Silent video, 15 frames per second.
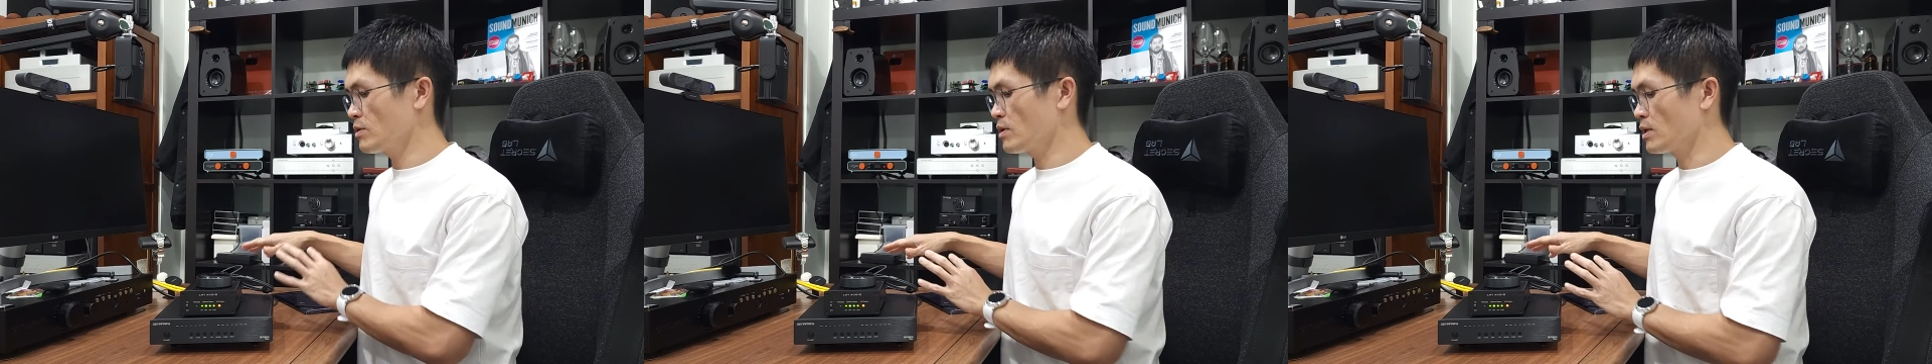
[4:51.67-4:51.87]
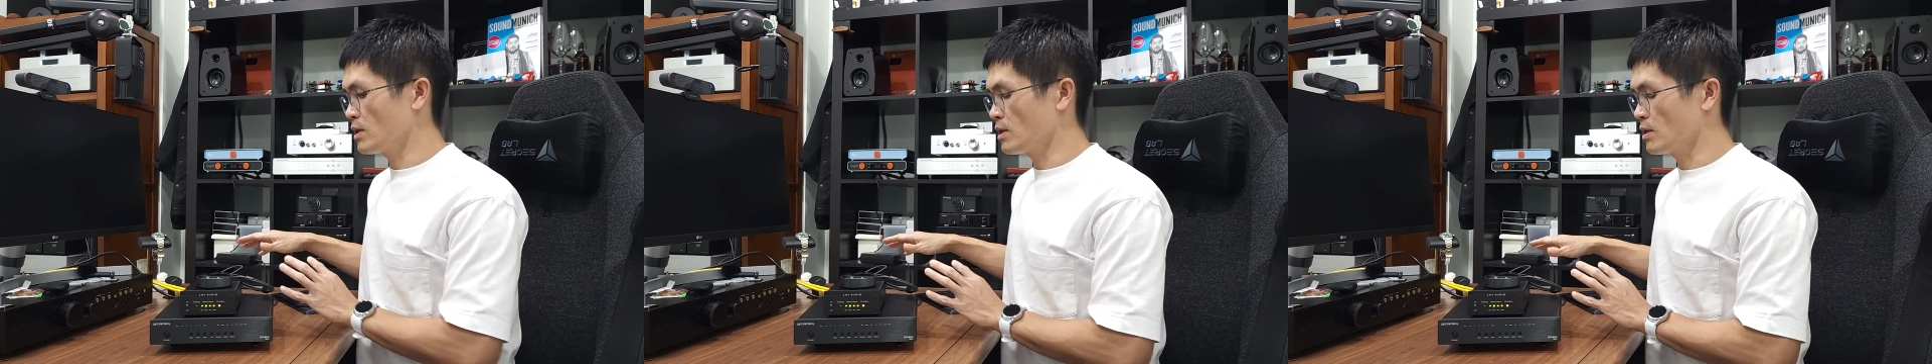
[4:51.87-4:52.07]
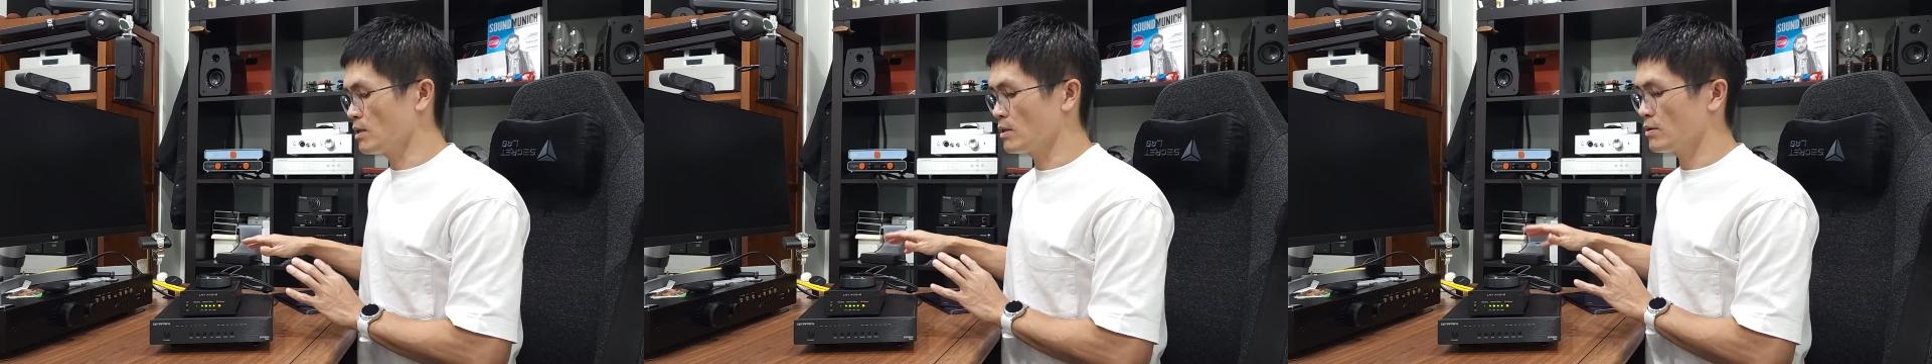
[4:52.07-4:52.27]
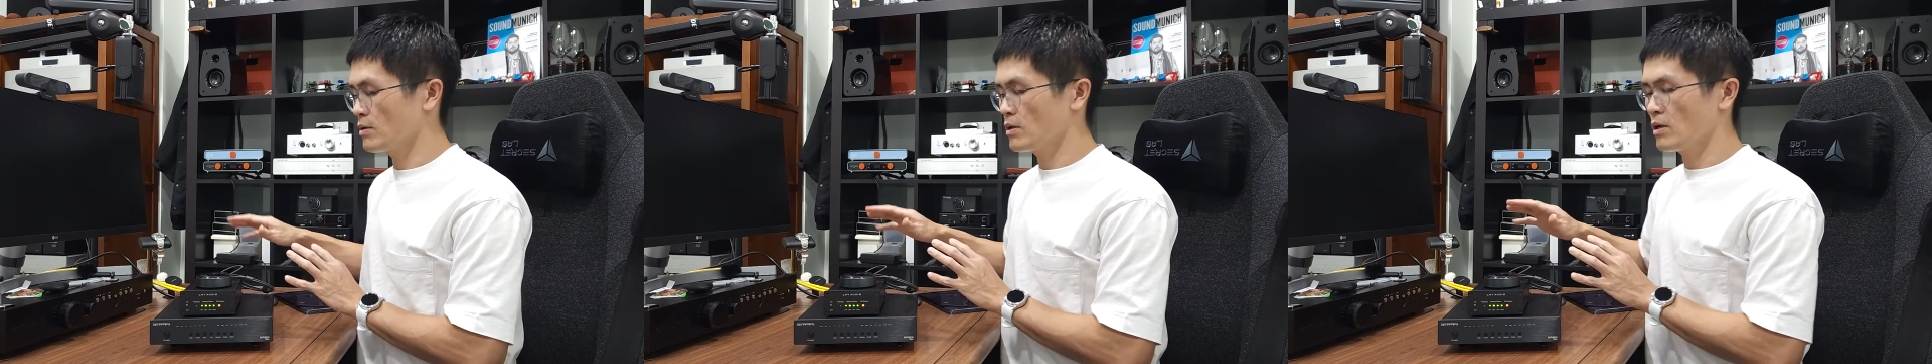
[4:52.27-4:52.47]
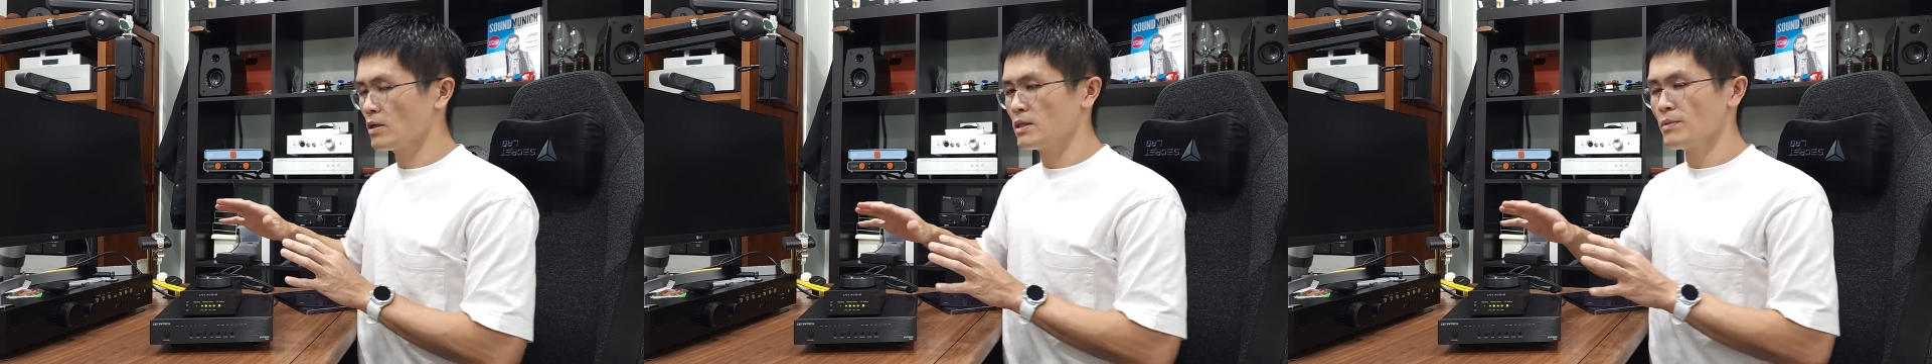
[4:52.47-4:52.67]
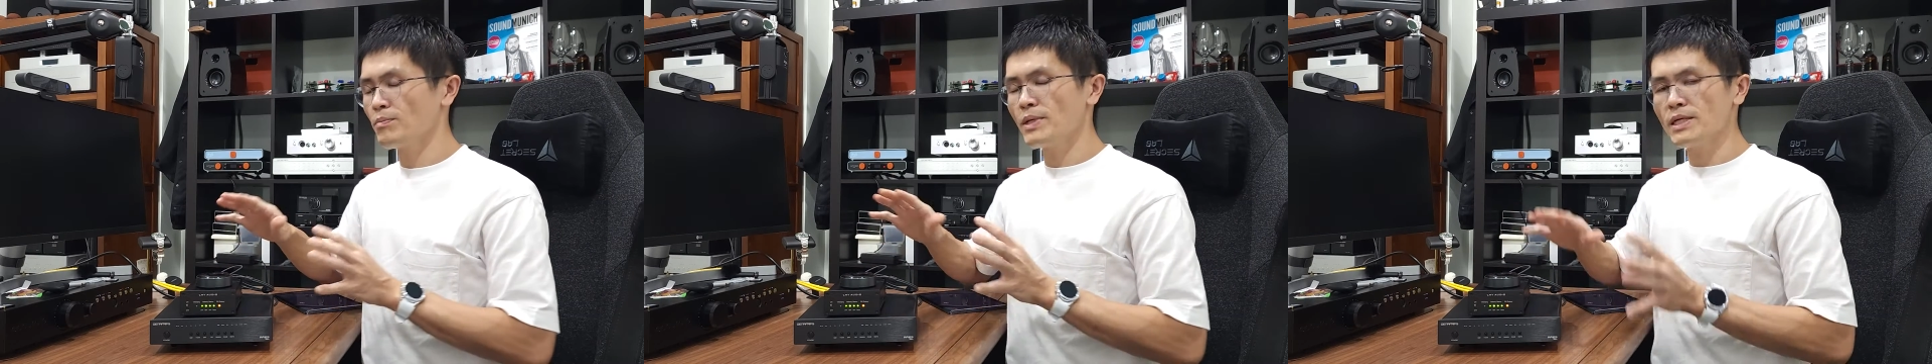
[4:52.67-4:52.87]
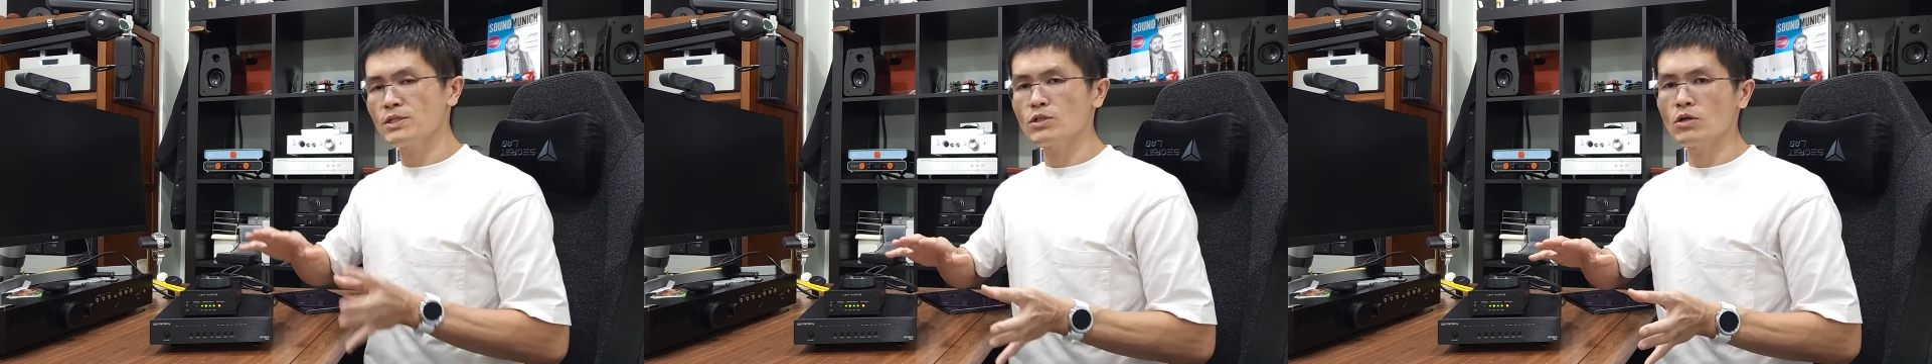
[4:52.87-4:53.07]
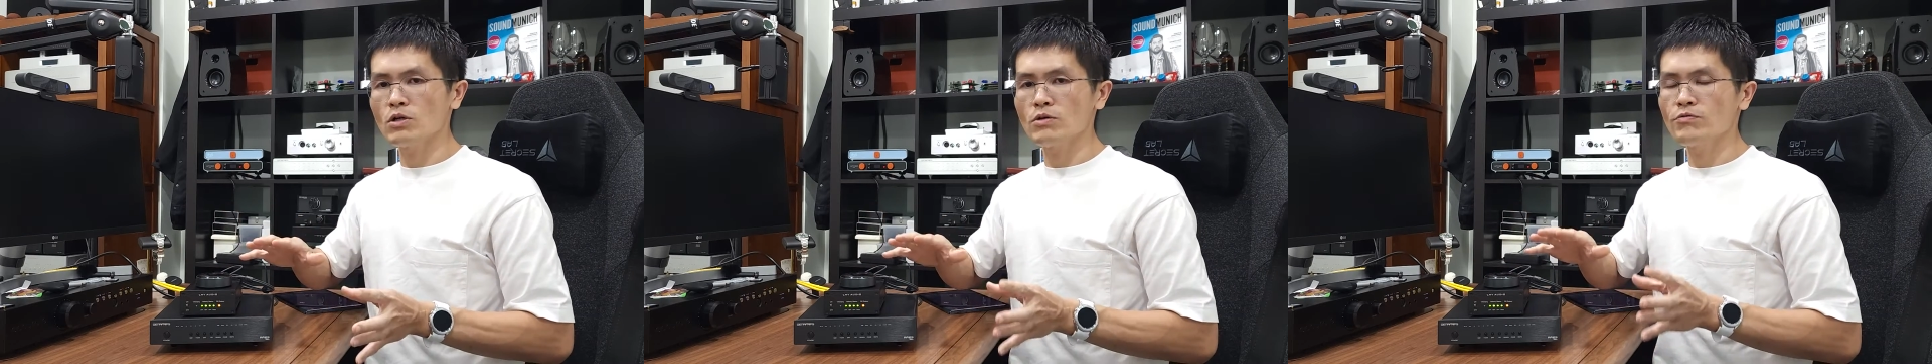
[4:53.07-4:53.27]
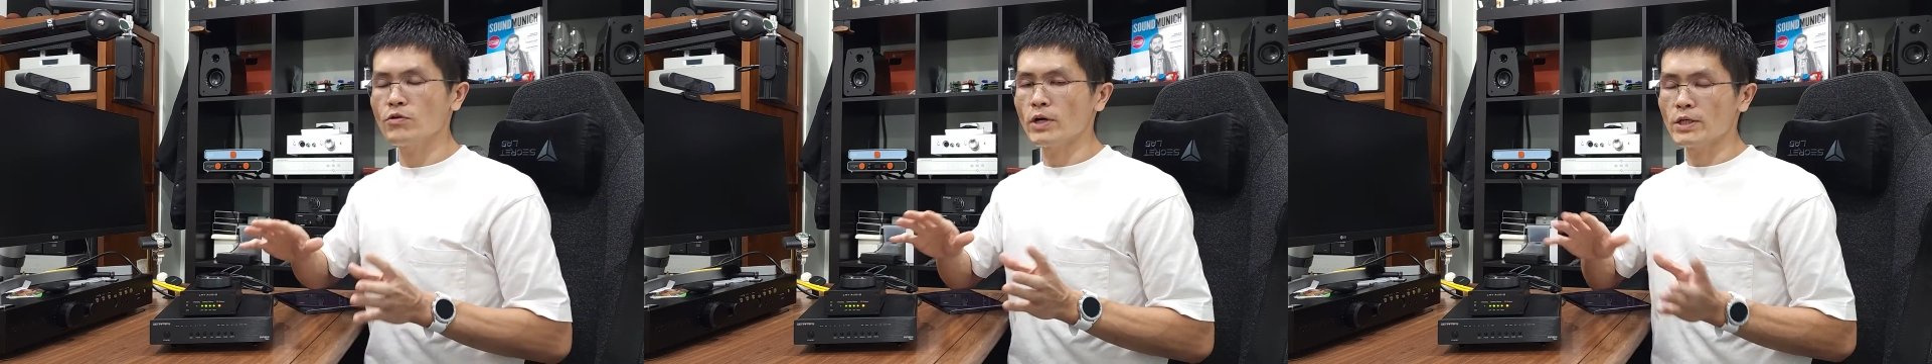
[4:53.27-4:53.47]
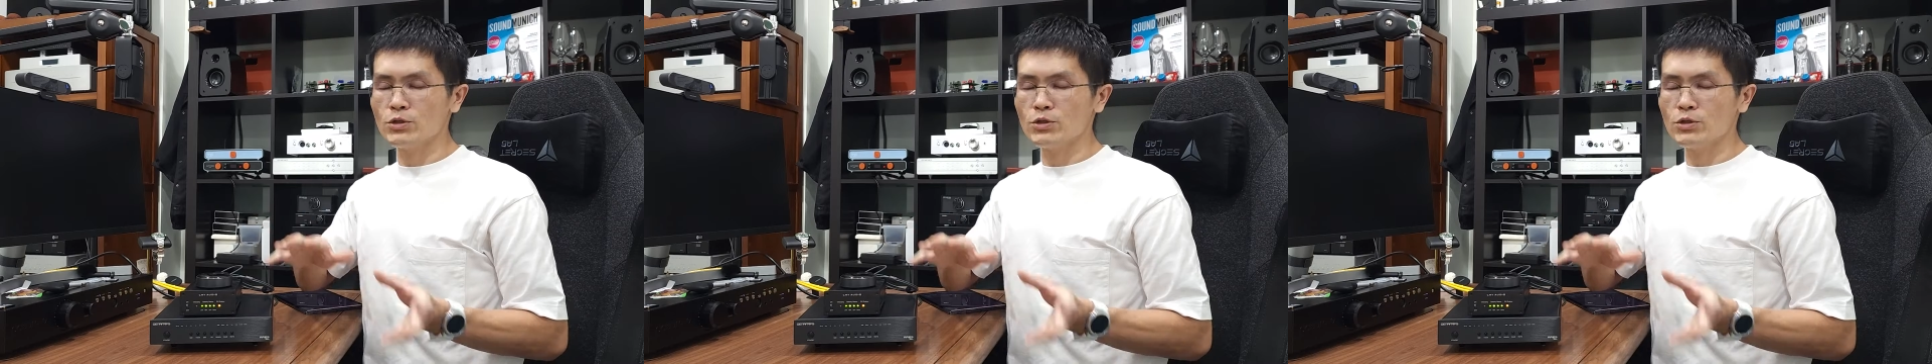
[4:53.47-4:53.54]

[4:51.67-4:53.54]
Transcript: on the Play Store for